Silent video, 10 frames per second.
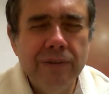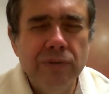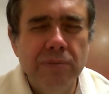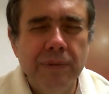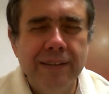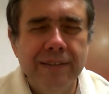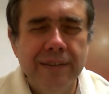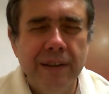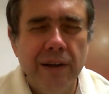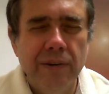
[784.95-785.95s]
into
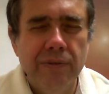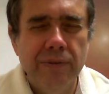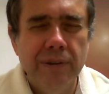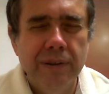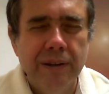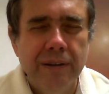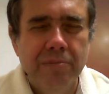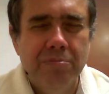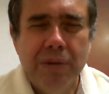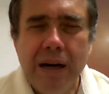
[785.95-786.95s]
myself.
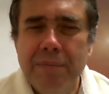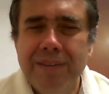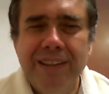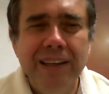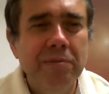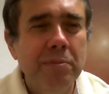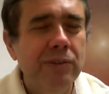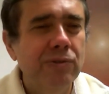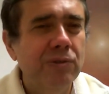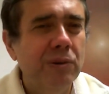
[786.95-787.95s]
Bob is giving me
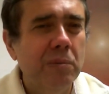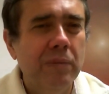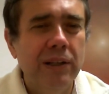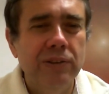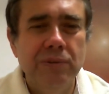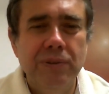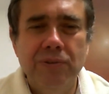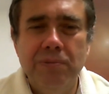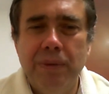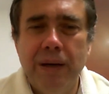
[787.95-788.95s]
so much
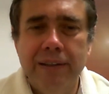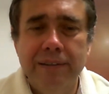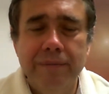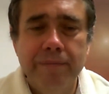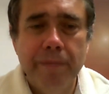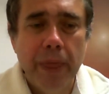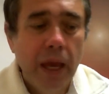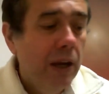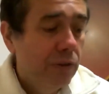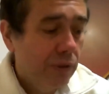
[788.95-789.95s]
respect.
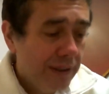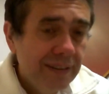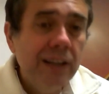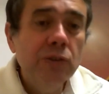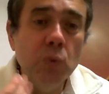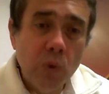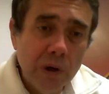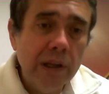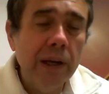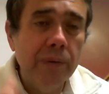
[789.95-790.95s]
So I start
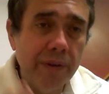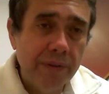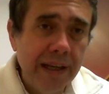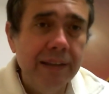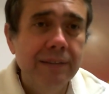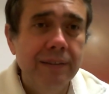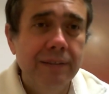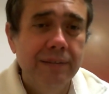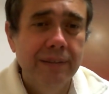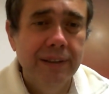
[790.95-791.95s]
working with that.
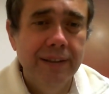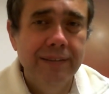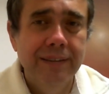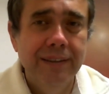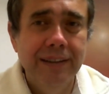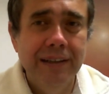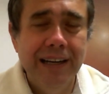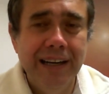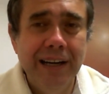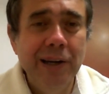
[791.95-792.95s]
And
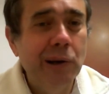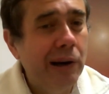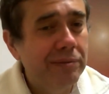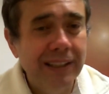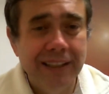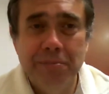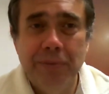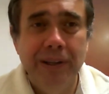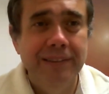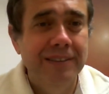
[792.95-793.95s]
I love that
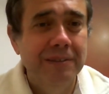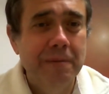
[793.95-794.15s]
point.